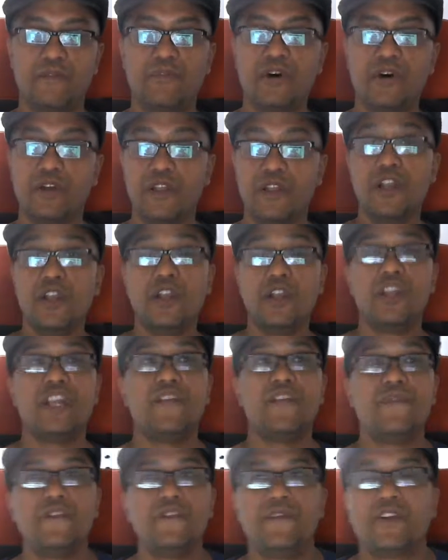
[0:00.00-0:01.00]
But
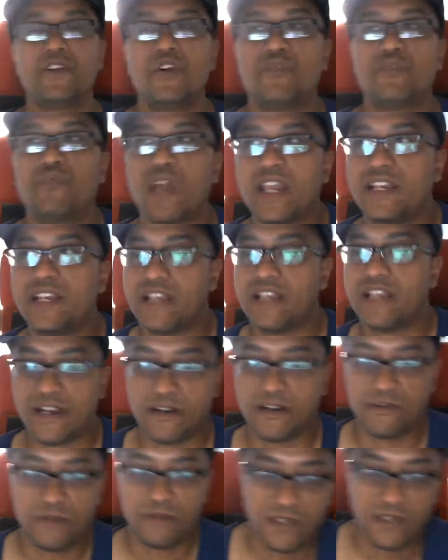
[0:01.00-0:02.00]
even if you go right
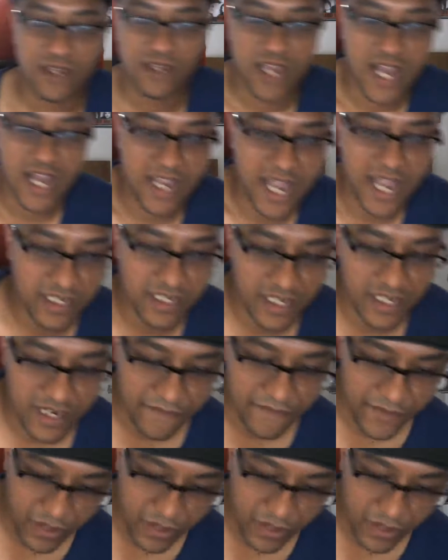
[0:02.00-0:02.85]
now, if you